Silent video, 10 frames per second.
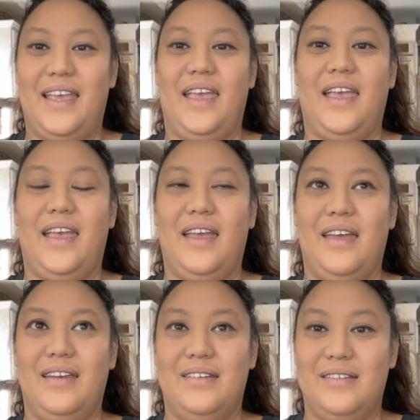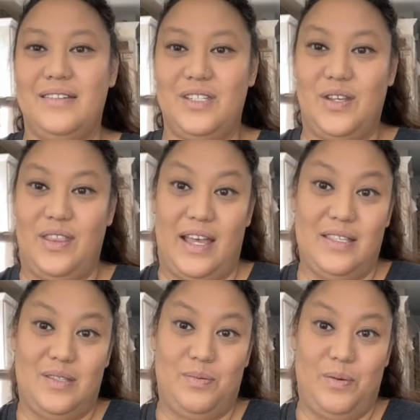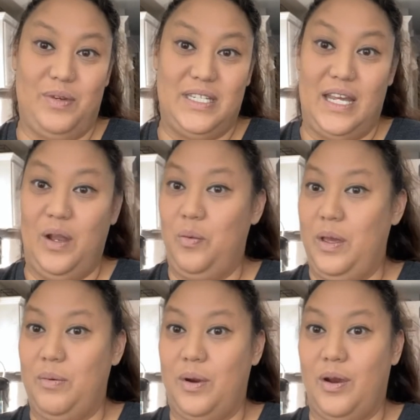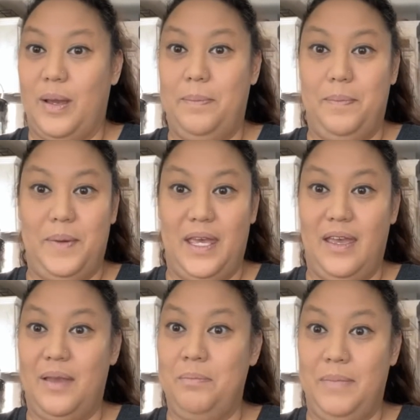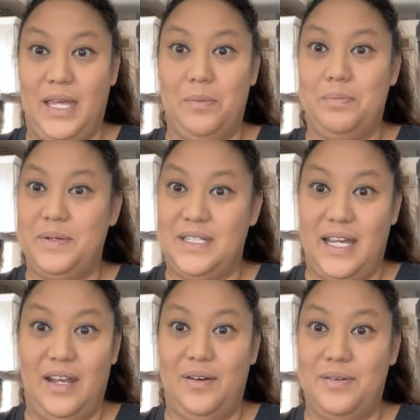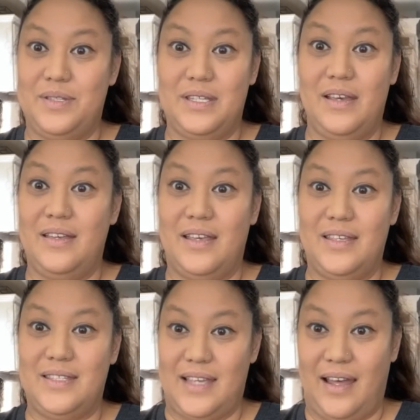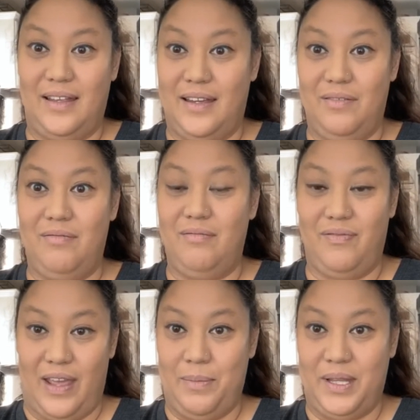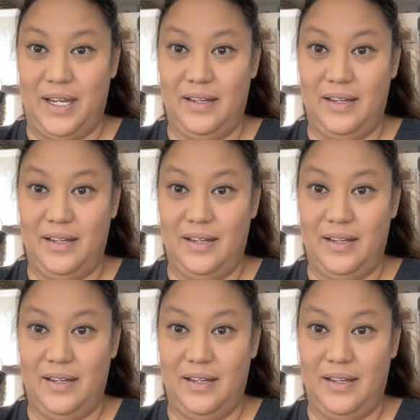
And so that's what we did. We were a big meat, potatoes, salad family.